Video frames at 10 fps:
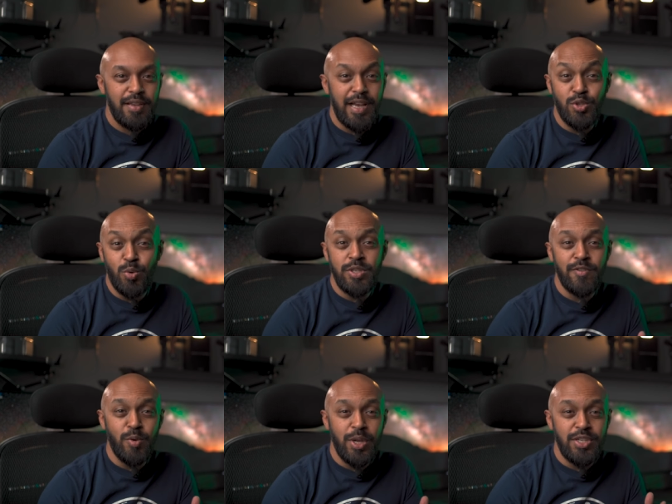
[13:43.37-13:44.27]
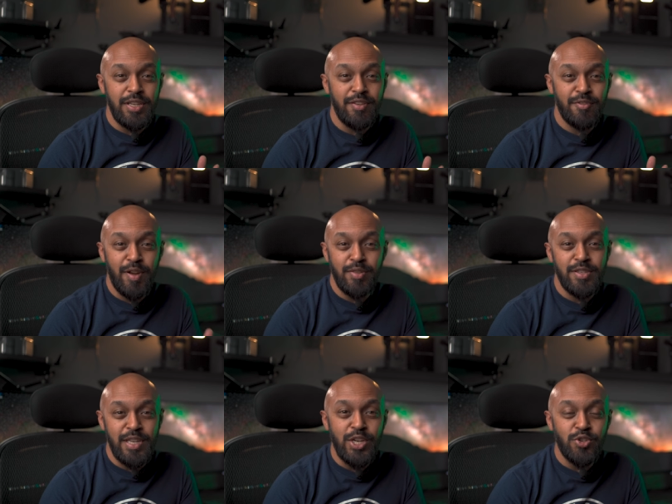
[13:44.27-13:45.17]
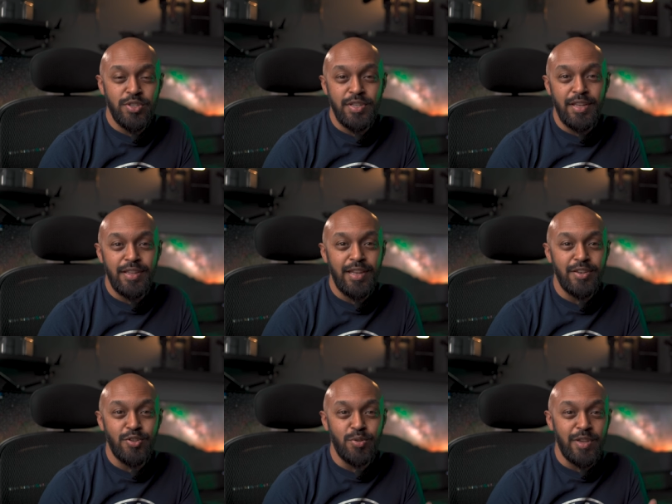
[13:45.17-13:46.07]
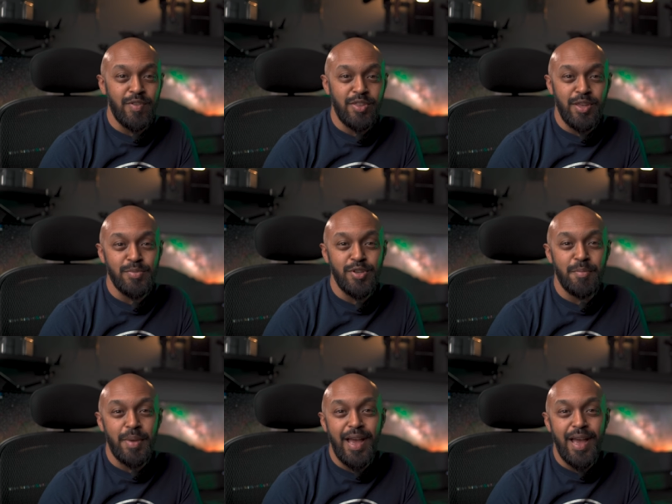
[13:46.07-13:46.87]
As always, if you actually found this interesting, then do give it a thumbs up.